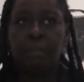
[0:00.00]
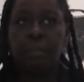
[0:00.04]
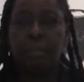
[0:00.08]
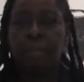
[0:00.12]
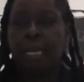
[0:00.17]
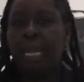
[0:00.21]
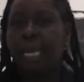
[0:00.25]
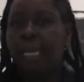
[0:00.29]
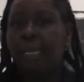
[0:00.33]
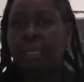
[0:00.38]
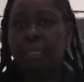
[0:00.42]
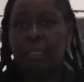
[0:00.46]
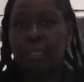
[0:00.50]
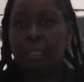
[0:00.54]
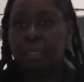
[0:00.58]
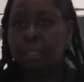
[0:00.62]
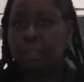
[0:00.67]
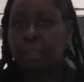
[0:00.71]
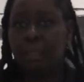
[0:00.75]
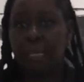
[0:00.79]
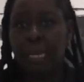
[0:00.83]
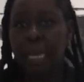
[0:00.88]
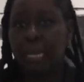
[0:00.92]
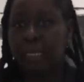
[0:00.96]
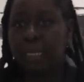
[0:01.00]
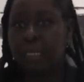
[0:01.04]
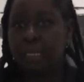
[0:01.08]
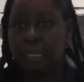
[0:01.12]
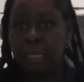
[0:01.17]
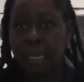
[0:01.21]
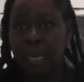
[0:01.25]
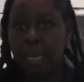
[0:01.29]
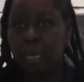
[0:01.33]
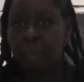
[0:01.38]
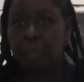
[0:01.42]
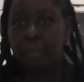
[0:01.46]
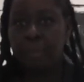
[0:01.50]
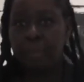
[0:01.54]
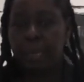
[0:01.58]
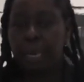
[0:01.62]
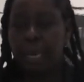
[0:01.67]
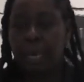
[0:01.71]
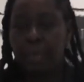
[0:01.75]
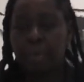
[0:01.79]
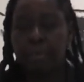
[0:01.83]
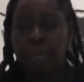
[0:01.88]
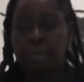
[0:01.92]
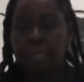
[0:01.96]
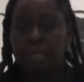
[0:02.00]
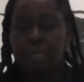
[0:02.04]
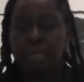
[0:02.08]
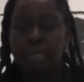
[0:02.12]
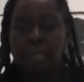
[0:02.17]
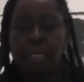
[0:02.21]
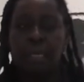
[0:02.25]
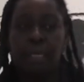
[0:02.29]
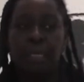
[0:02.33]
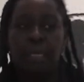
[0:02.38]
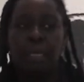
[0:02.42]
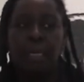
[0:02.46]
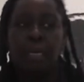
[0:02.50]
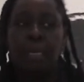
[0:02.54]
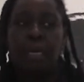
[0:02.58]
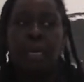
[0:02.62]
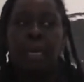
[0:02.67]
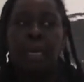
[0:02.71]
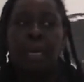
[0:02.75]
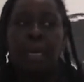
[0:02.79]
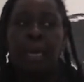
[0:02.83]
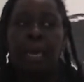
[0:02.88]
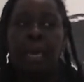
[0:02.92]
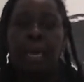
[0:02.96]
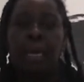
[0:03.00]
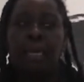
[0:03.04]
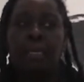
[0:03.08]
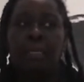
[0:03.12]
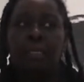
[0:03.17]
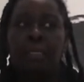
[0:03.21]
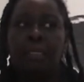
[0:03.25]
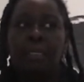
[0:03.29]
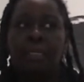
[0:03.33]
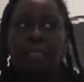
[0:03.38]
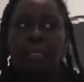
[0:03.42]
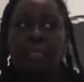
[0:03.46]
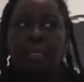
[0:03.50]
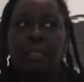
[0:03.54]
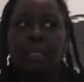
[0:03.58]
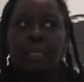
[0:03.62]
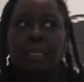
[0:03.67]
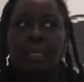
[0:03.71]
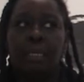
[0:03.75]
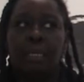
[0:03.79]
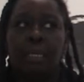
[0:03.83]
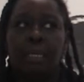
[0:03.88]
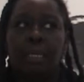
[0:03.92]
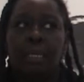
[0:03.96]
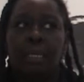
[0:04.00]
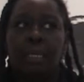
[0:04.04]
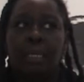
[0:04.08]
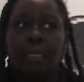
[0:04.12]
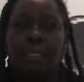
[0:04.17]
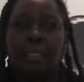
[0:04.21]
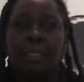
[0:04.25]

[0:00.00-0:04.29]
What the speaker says: place, landscape perhaps. And it's